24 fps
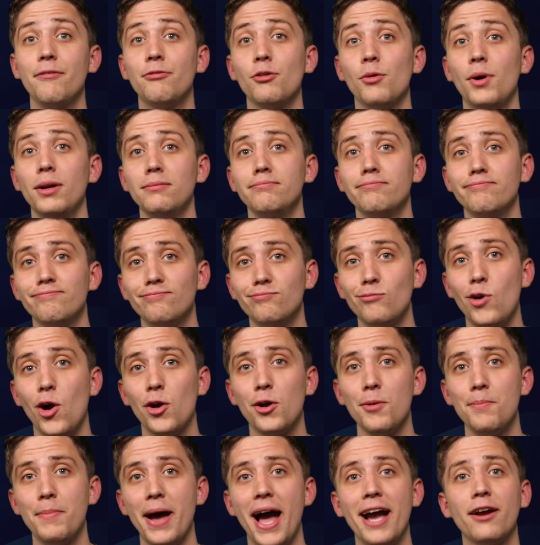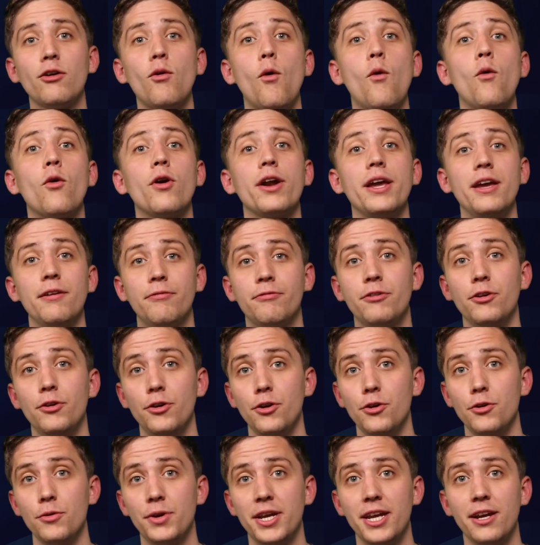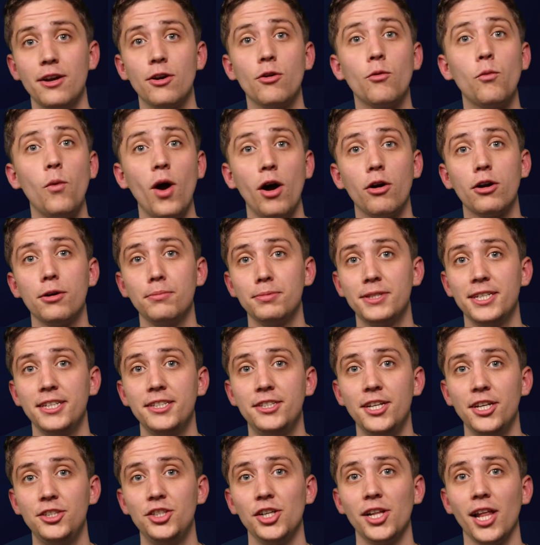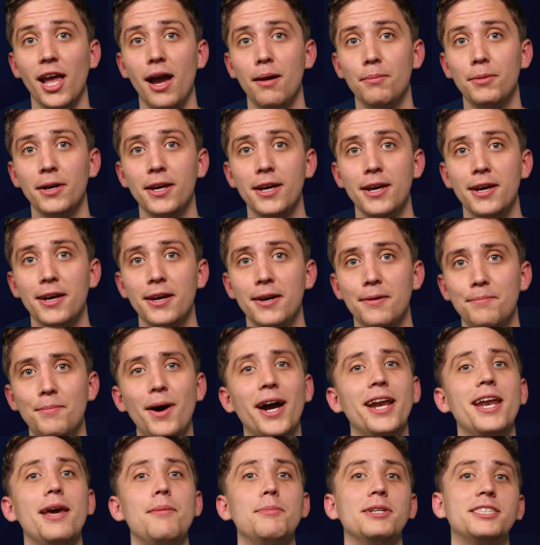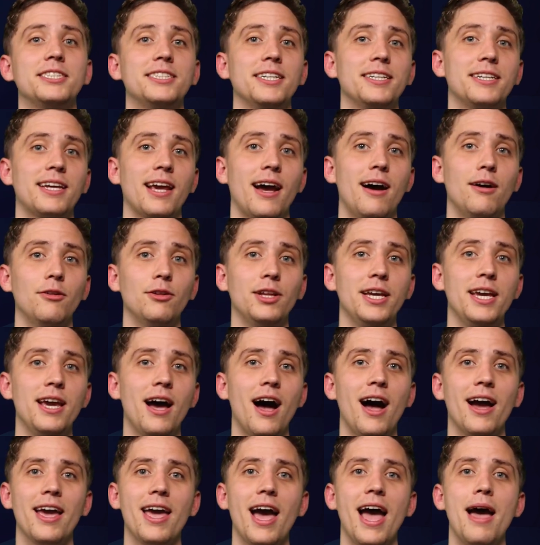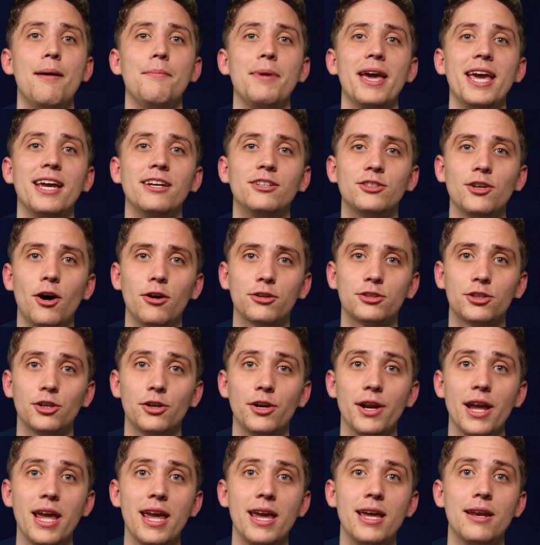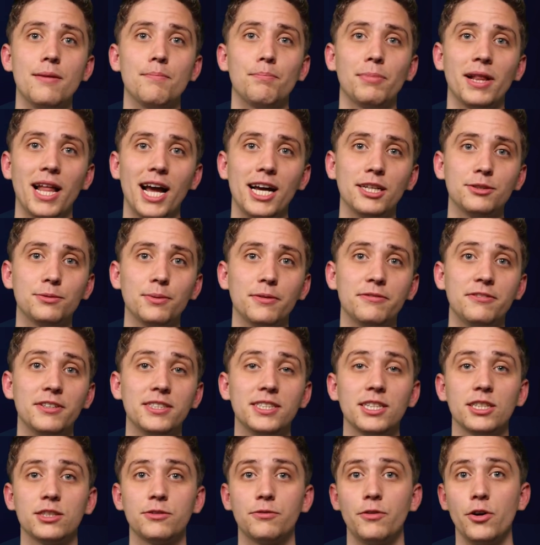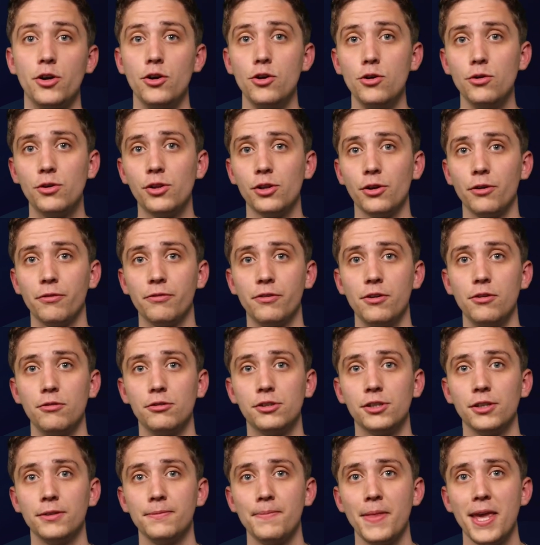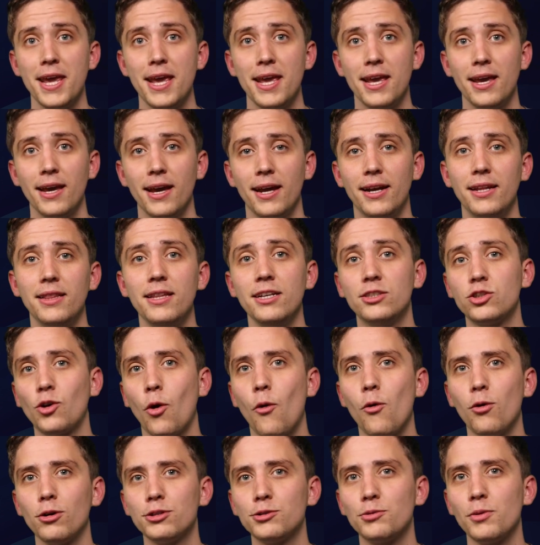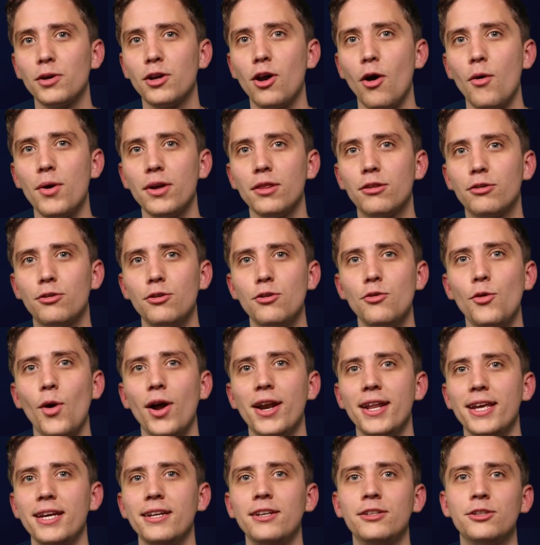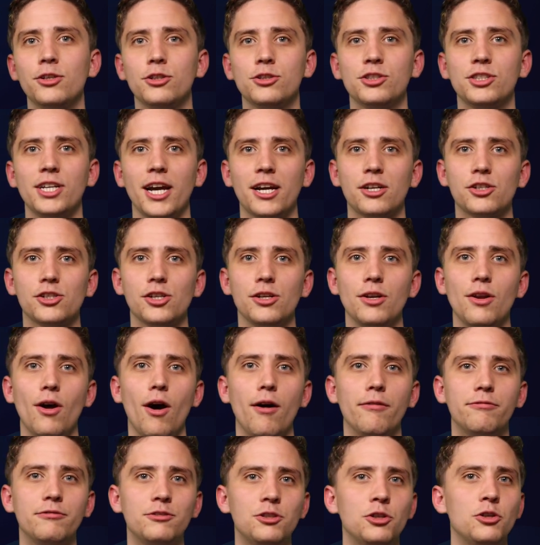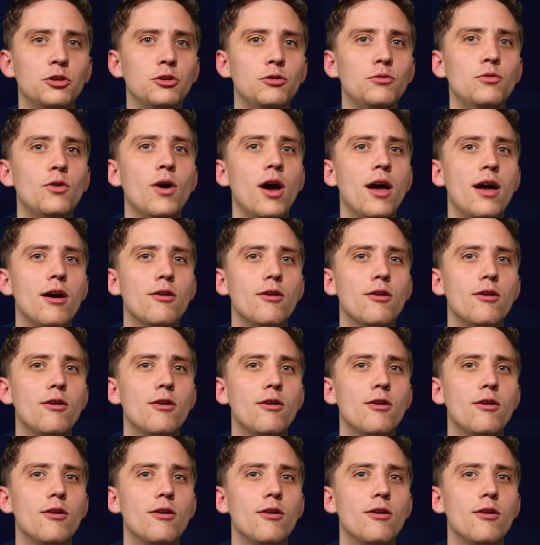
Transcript: everyone, welcome back, or if you're new here, welcome to DigiLab. My name is Sid Cowley. I am a doctor in plasma physics for nuclear fusion, and in this course we're going through an intersection of two